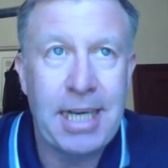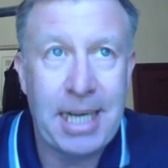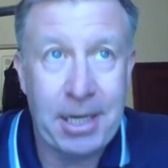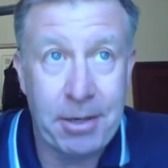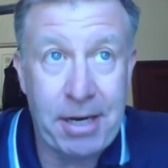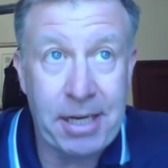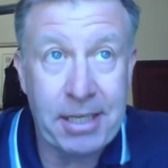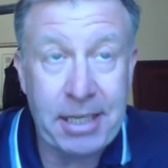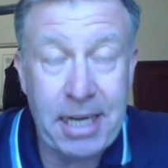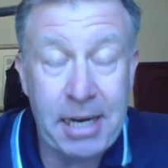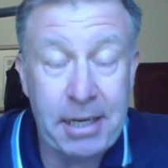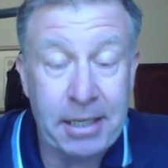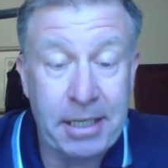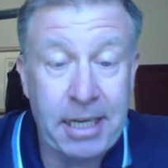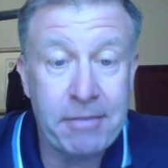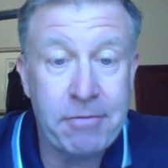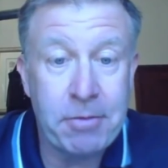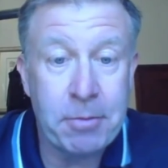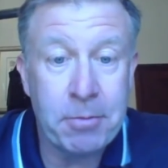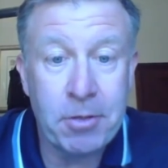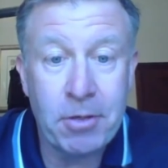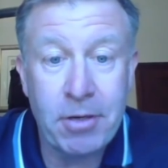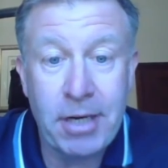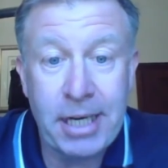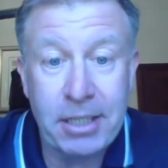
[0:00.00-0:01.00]
And I
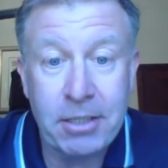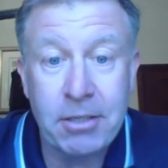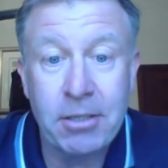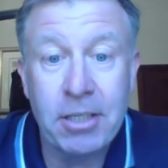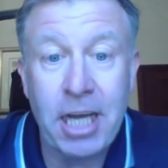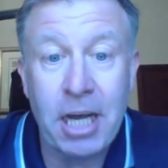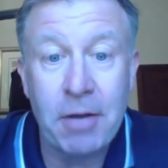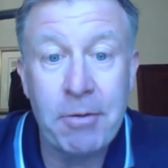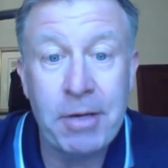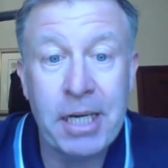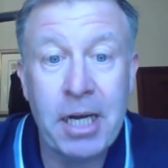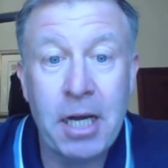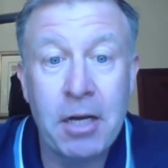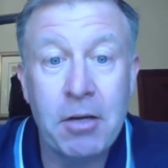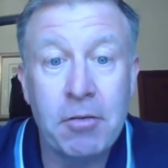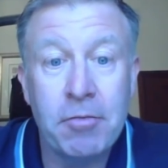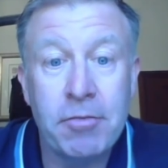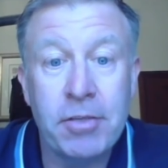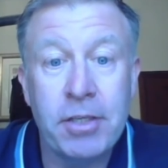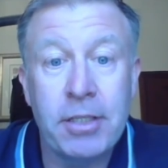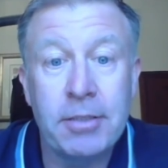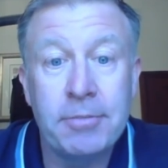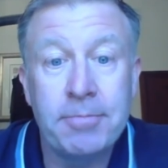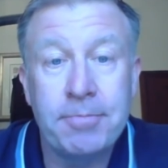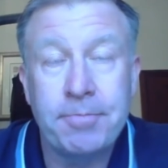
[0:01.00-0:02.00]
gave him a right good going
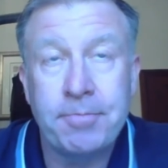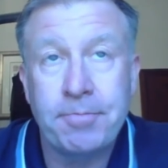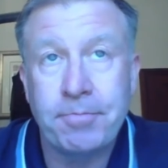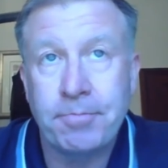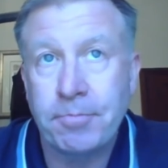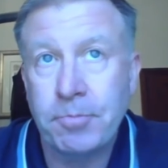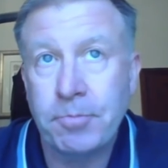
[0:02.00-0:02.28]
over.